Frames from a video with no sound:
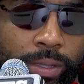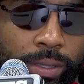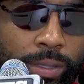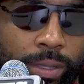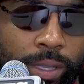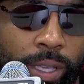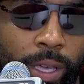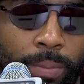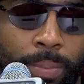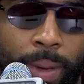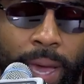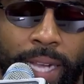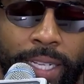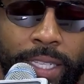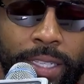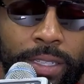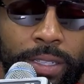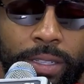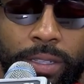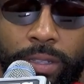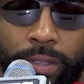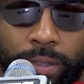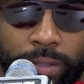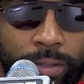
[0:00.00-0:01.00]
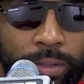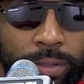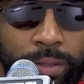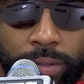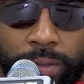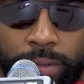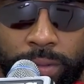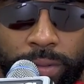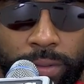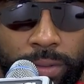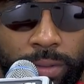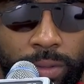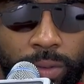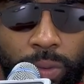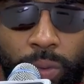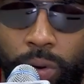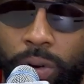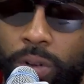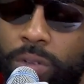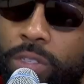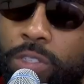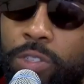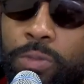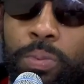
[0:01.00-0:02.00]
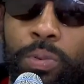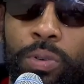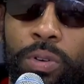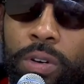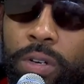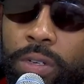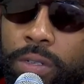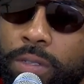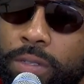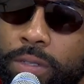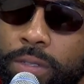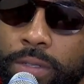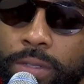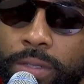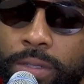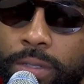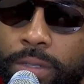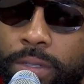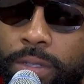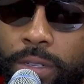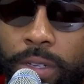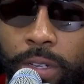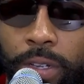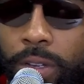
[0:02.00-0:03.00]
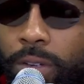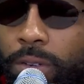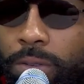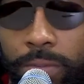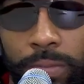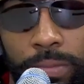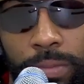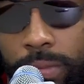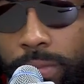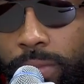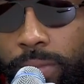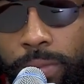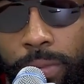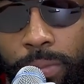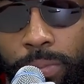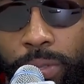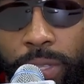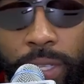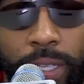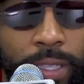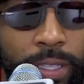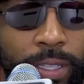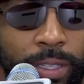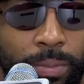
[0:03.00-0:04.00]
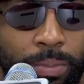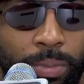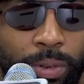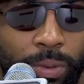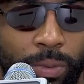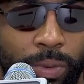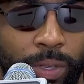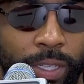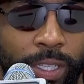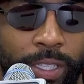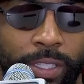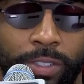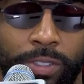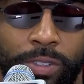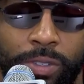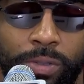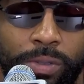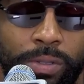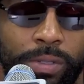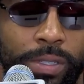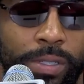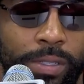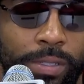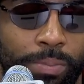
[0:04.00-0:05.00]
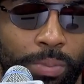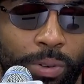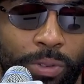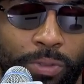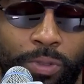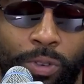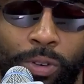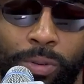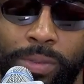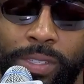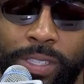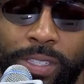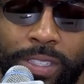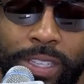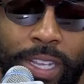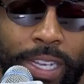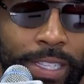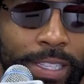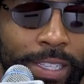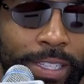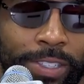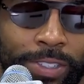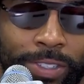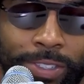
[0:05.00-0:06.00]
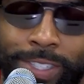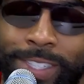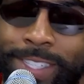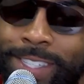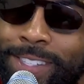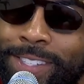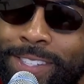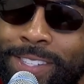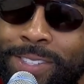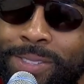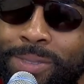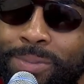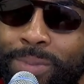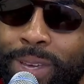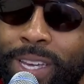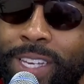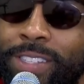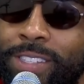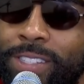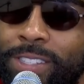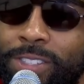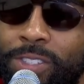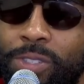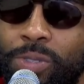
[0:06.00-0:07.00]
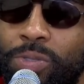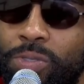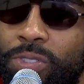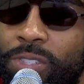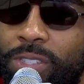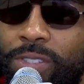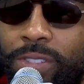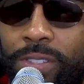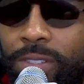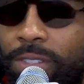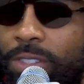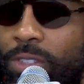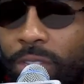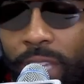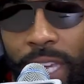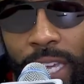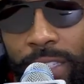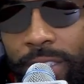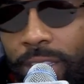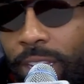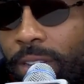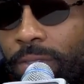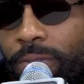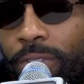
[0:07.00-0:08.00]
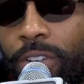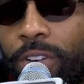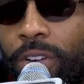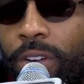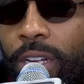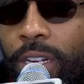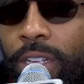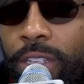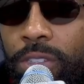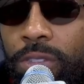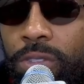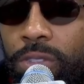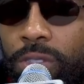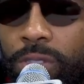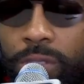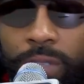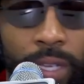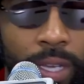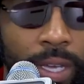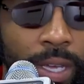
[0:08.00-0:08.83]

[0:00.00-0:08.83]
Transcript: impacted the world of sport, you know, completely. But when he's doing performances like this on a consistent basis, you just, you can't take it for granted. You just